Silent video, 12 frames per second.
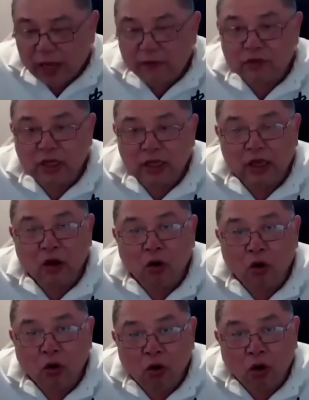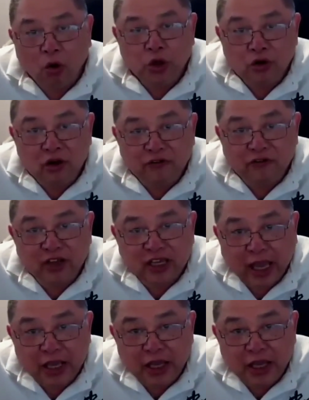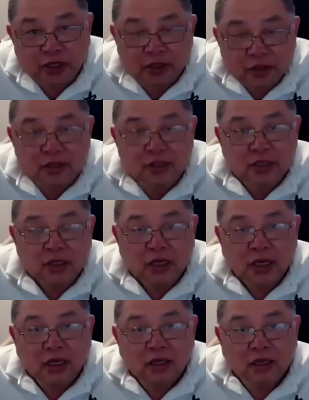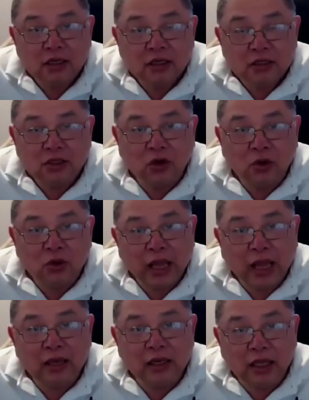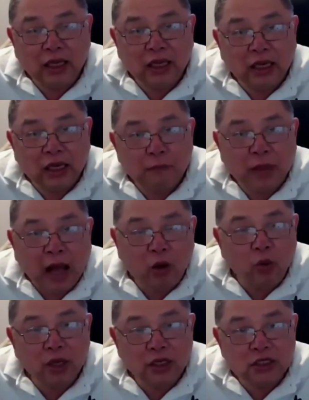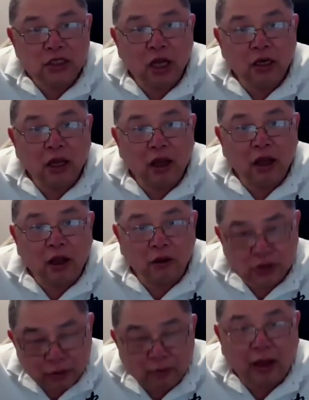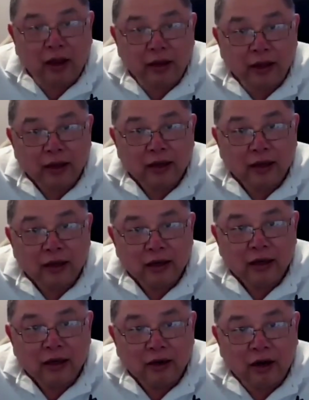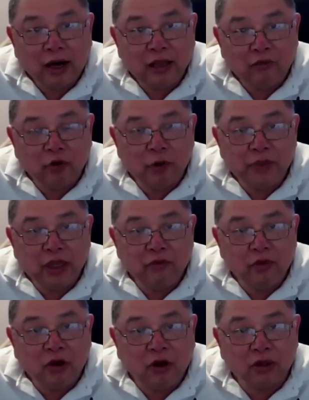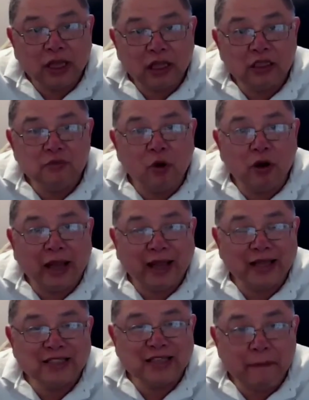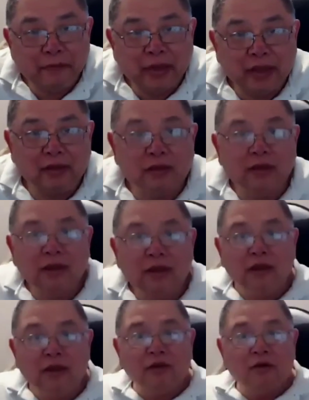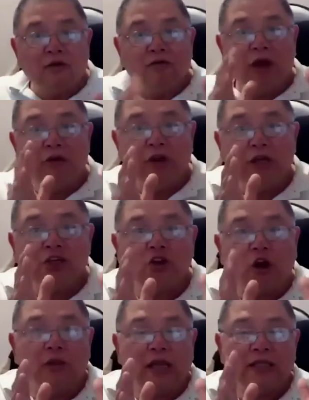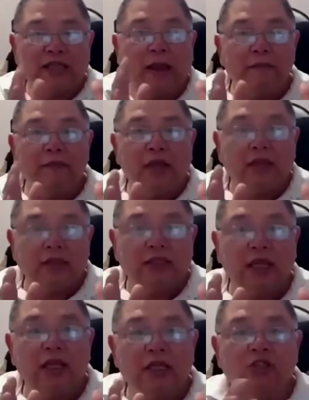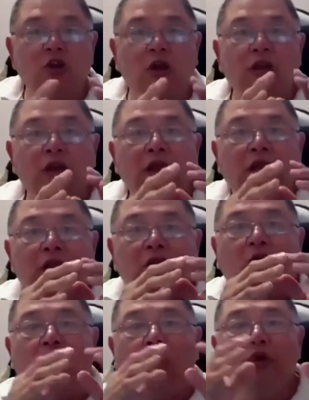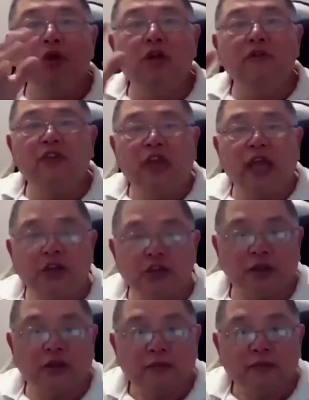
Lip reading: the whole unifications, so then the power is not optimized. All right, it will be, we call that, it's more like a segment, very short segment. You see, it's not the whole unification,